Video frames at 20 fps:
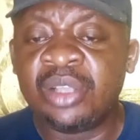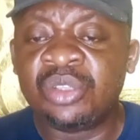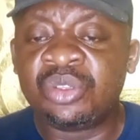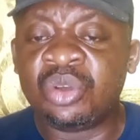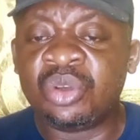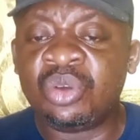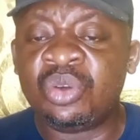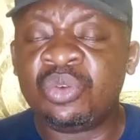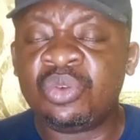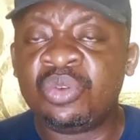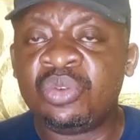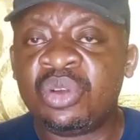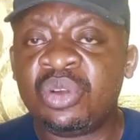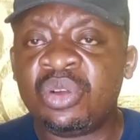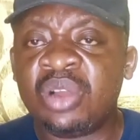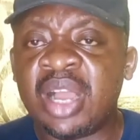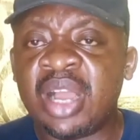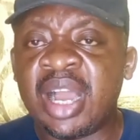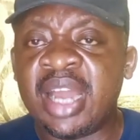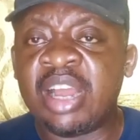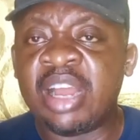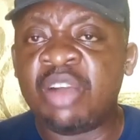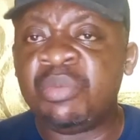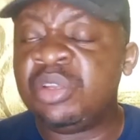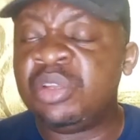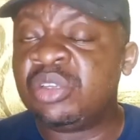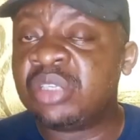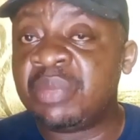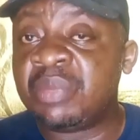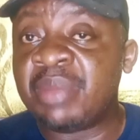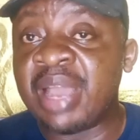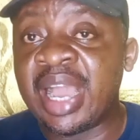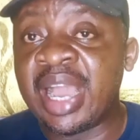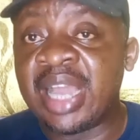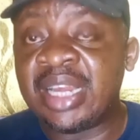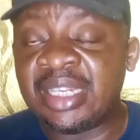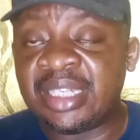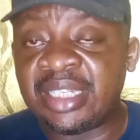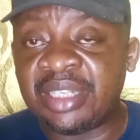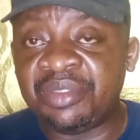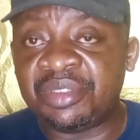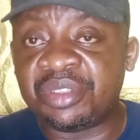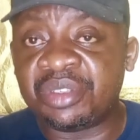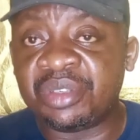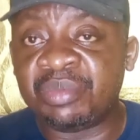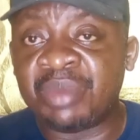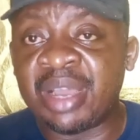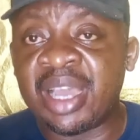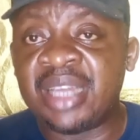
So, and I'll be using my additives.